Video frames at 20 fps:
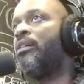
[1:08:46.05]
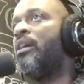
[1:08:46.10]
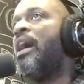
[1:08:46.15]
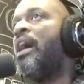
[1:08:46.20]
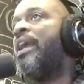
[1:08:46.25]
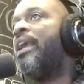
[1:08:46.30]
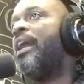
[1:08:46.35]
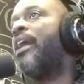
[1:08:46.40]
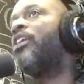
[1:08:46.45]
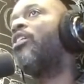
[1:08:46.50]

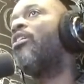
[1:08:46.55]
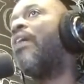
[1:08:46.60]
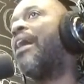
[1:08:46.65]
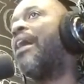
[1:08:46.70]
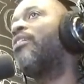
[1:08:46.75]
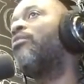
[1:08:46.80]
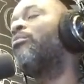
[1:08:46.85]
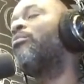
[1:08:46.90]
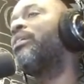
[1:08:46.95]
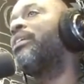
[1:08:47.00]
And I know I
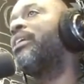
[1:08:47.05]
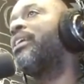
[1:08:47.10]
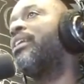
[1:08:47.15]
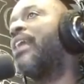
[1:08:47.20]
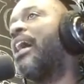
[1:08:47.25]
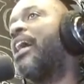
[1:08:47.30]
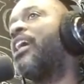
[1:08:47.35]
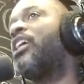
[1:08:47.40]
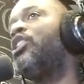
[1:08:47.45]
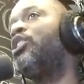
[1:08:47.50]
don't really
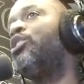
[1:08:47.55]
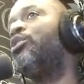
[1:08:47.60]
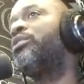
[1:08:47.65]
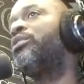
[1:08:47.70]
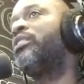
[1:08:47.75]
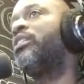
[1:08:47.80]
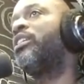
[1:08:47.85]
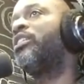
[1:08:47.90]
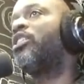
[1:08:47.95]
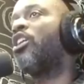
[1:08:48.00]
like
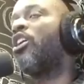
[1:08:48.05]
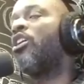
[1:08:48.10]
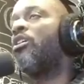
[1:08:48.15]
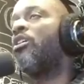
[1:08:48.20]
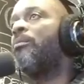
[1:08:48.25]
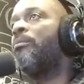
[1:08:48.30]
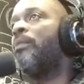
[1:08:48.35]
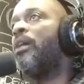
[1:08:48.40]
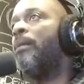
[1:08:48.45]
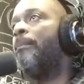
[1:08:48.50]
using the
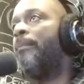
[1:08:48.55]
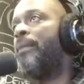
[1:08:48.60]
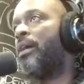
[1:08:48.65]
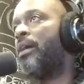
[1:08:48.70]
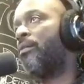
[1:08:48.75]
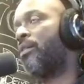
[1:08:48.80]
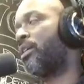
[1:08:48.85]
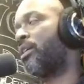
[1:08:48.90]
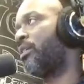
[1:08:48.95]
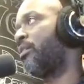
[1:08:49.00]
term
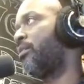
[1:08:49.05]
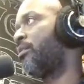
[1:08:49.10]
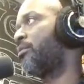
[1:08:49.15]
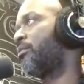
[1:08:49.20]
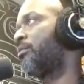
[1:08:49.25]
American.